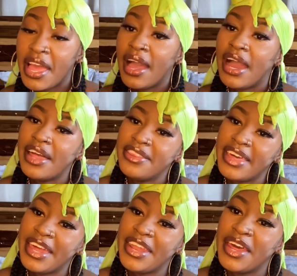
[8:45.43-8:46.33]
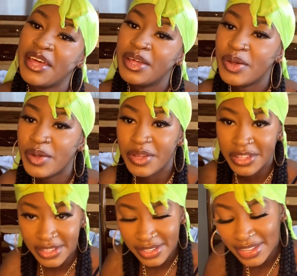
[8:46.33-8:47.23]
And then
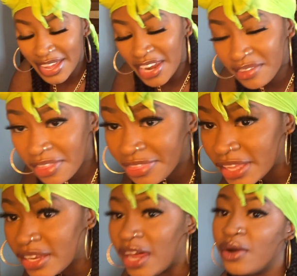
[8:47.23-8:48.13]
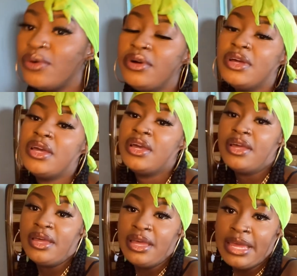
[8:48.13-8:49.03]
another thing now
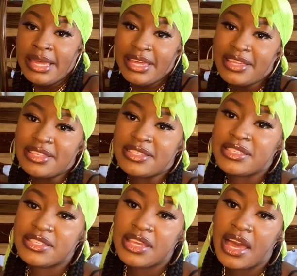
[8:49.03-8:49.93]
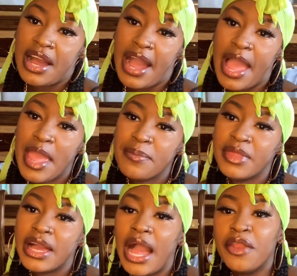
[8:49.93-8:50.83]
is, I'm the
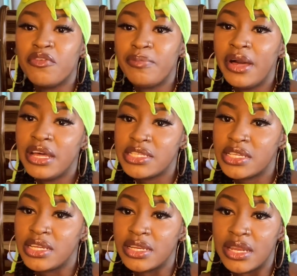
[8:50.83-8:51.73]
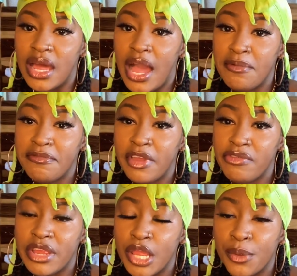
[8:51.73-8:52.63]
kind of person, I'm
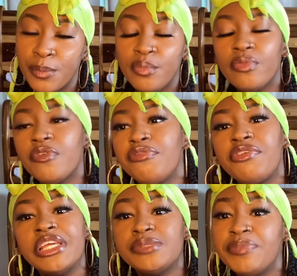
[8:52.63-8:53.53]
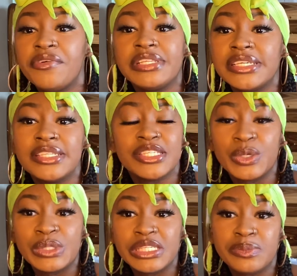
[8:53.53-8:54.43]
very free-spirited, so
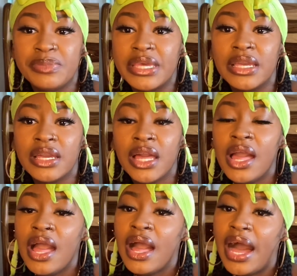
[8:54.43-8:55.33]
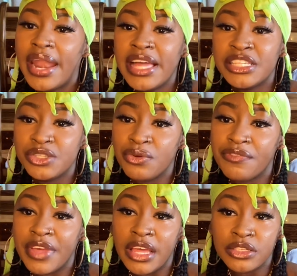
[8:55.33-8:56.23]
to speak. I like to do
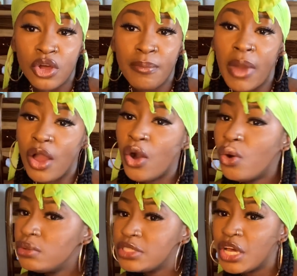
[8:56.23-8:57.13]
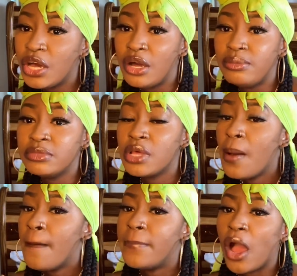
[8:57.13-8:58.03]
things on my own terms,
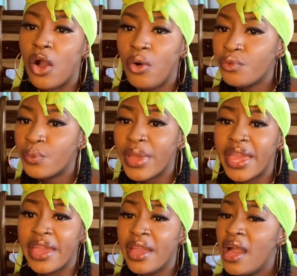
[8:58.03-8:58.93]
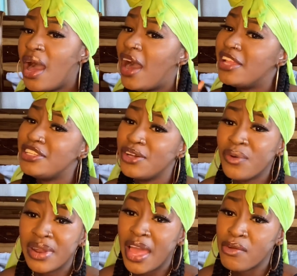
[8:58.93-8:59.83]
my own way. I don't
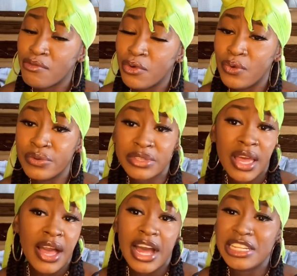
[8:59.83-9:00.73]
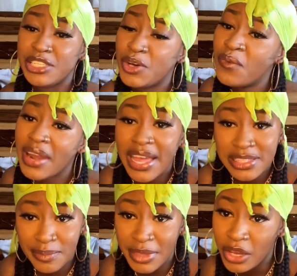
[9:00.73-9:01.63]
like rules. I don't like to
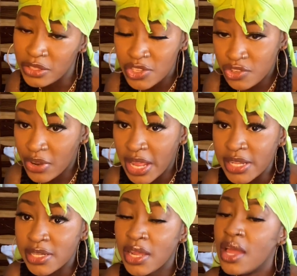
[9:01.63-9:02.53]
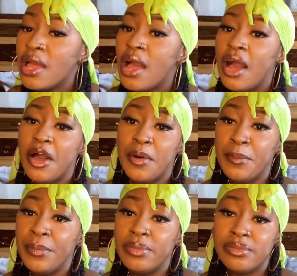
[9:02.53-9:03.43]
be constrained.
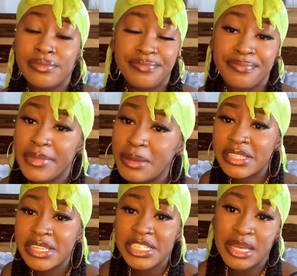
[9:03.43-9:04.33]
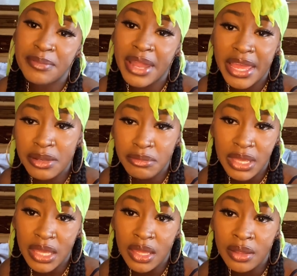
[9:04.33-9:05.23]
Maybe Gemini in
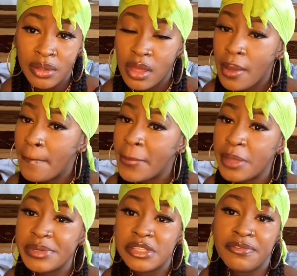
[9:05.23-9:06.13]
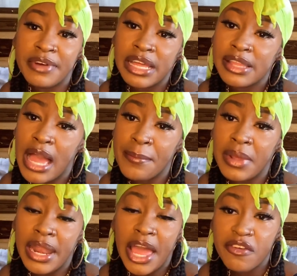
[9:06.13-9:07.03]
me. Maybe it's the fact that I'm a
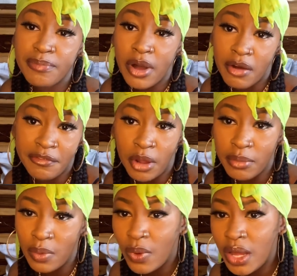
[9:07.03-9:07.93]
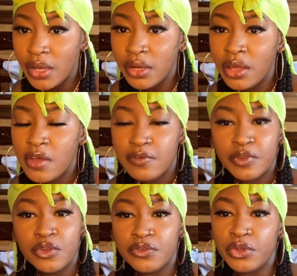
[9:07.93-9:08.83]
life path number 1. For
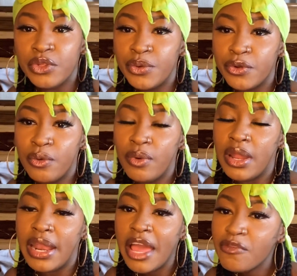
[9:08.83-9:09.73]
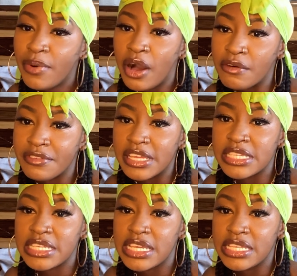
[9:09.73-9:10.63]
those of you who don't know what a life path is,
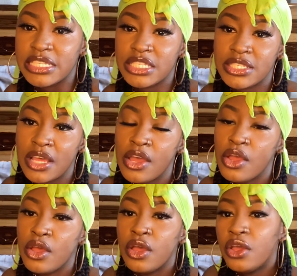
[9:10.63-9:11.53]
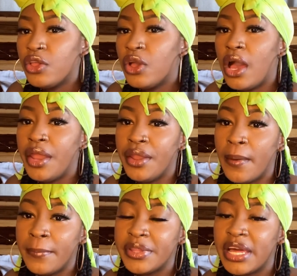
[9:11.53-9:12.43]
it's a
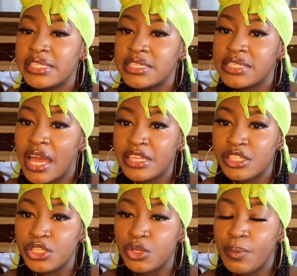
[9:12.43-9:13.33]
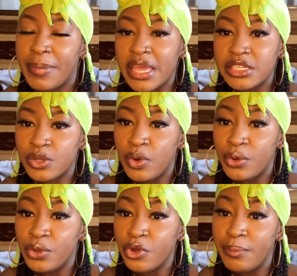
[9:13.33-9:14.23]
number that is assigned to you based
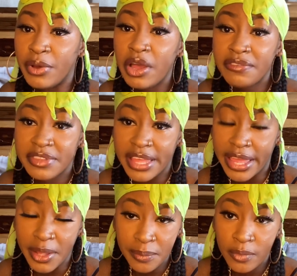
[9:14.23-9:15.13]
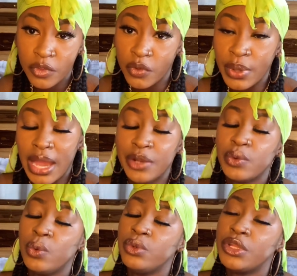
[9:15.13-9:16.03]
on your birthday. So you add
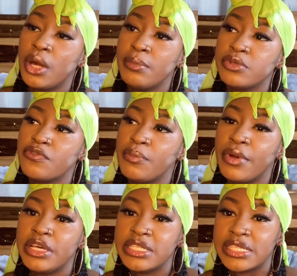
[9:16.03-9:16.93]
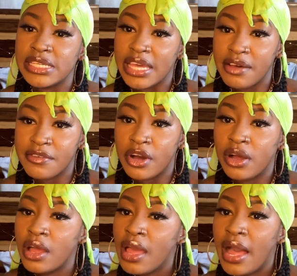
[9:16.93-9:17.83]
all the numbers of your birthday together,
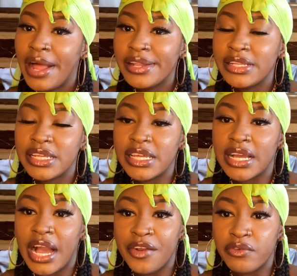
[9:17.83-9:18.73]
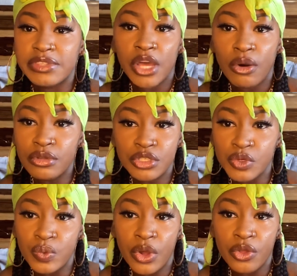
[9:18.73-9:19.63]
and it kind of tells you
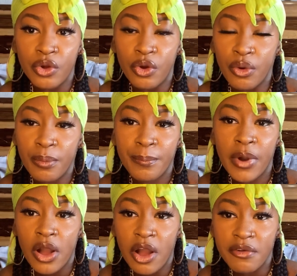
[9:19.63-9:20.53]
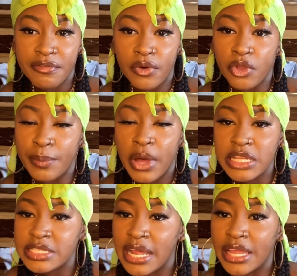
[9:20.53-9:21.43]
what your path or your
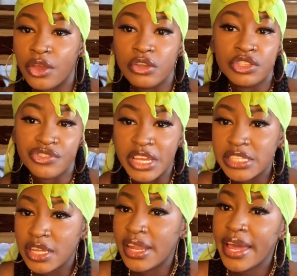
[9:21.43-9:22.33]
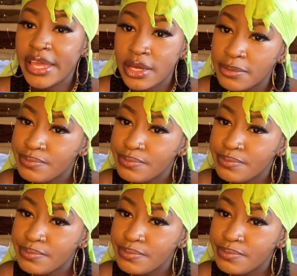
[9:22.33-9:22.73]
personality or your traits are like.